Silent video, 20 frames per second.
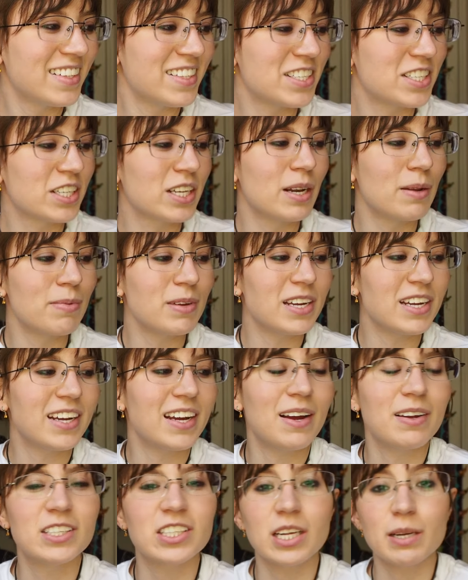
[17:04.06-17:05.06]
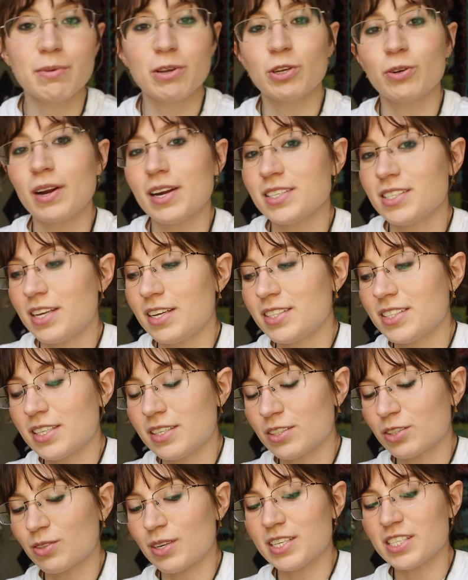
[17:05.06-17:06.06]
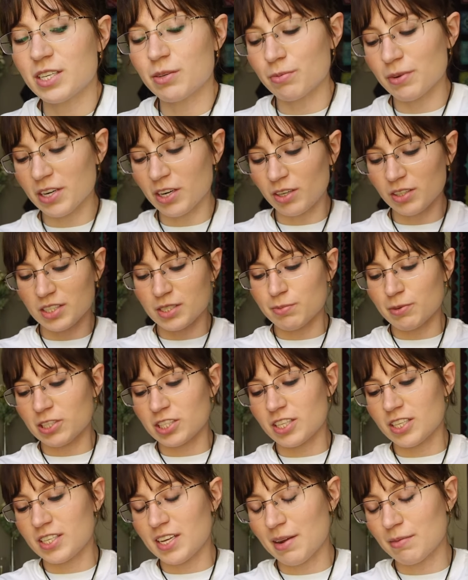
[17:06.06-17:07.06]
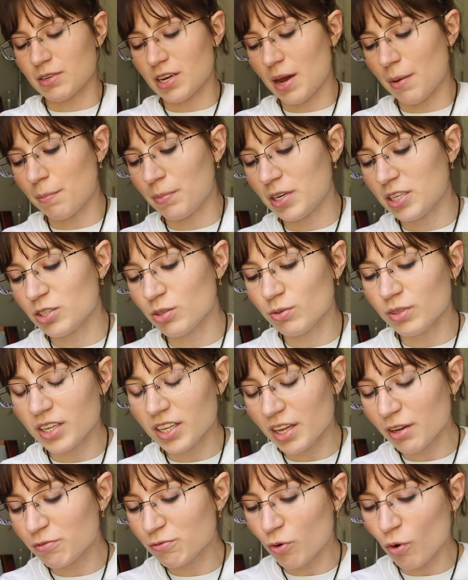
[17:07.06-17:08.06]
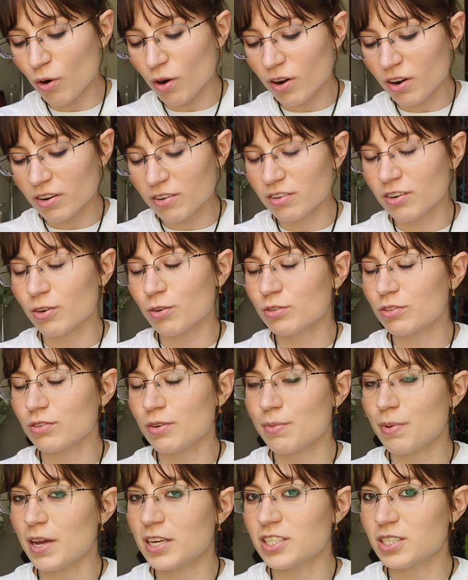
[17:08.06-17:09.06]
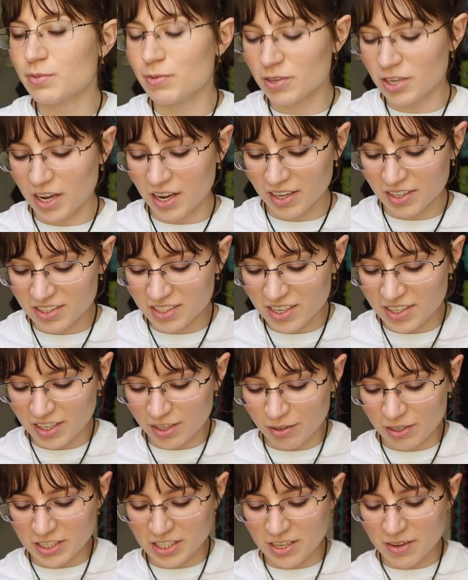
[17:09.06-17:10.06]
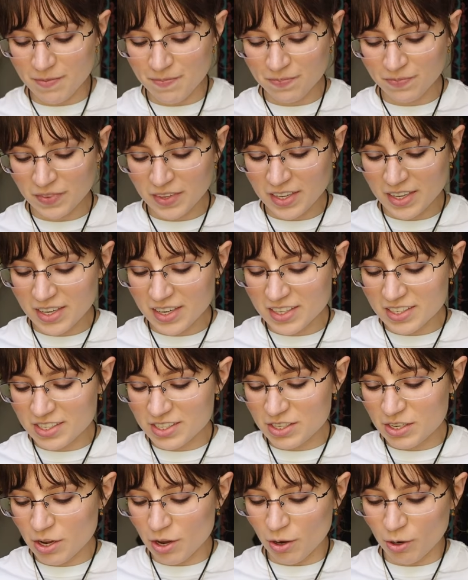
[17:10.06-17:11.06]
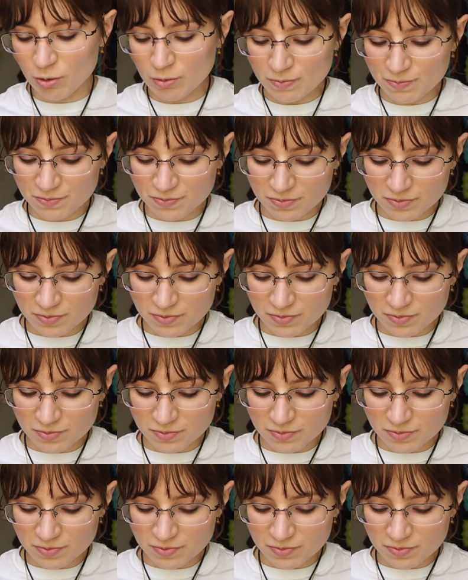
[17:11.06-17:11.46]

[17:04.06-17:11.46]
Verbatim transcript: is gonna be it's gonna be crazy it sounds crazy to read all these books at the same time but it's only like four or three pages per day it's not that crazy so